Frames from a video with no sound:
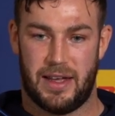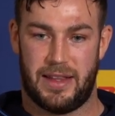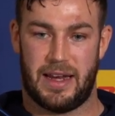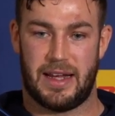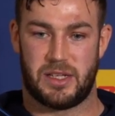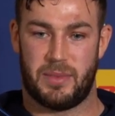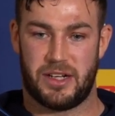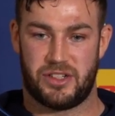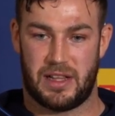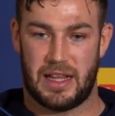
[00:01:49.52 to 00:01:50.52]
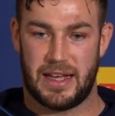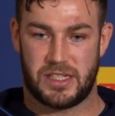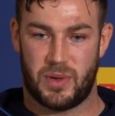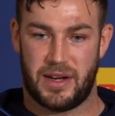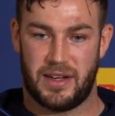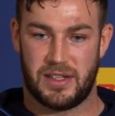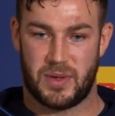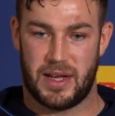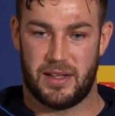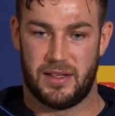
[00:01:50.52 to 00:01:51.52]
And then as you mentioned, the last twenty as
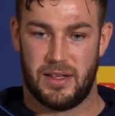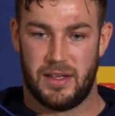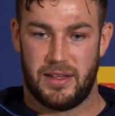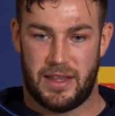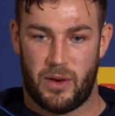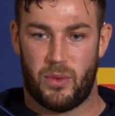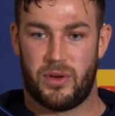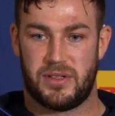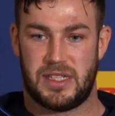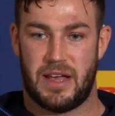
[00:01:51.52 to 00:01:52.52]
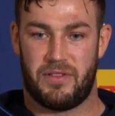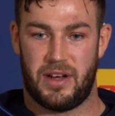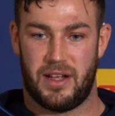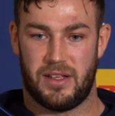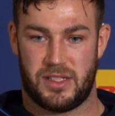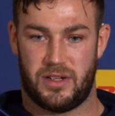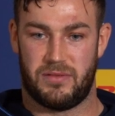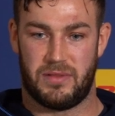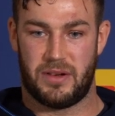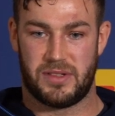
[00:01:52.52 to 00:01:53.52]
well, they won seven 0
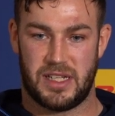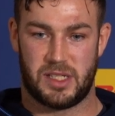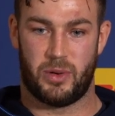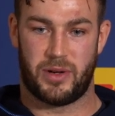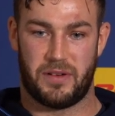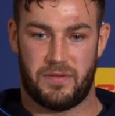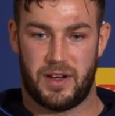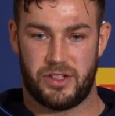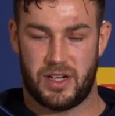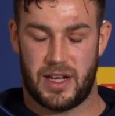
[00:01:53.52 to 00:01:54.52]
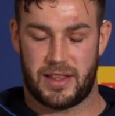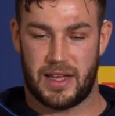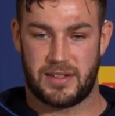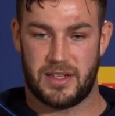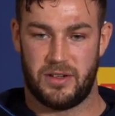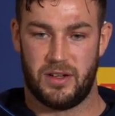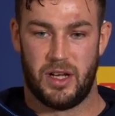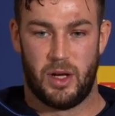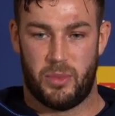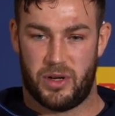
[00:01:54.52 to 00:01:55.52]
So that was disappointing finishing like that too.
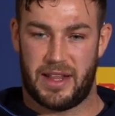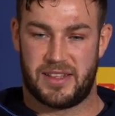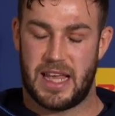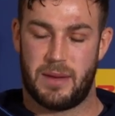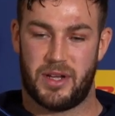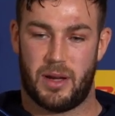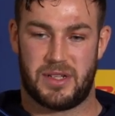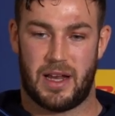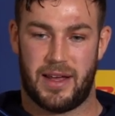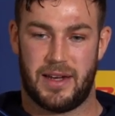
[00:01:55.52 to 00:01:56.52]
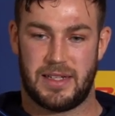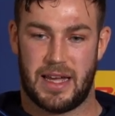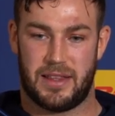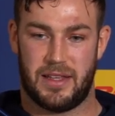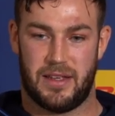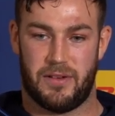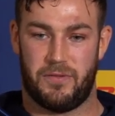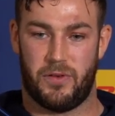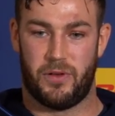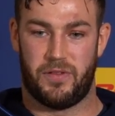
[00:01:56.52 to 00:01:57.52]
But at the same time, delighted to get the
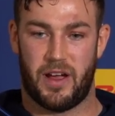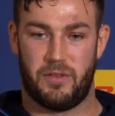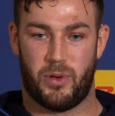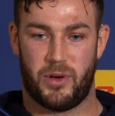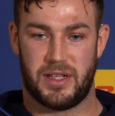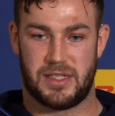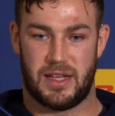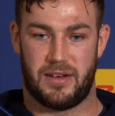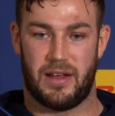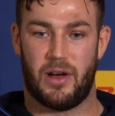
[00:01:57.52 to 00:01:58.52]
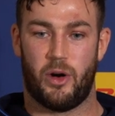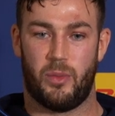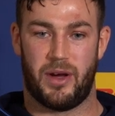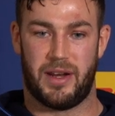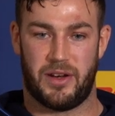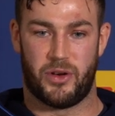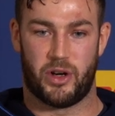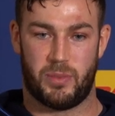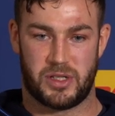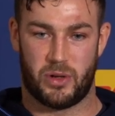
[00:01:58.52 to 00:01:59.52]
full five points and a home win in
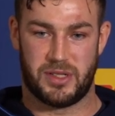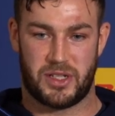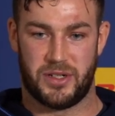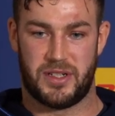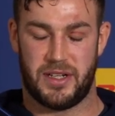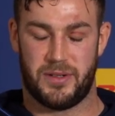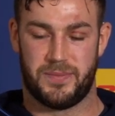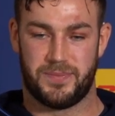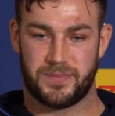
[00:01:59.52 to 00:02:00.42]
Europe is always good too.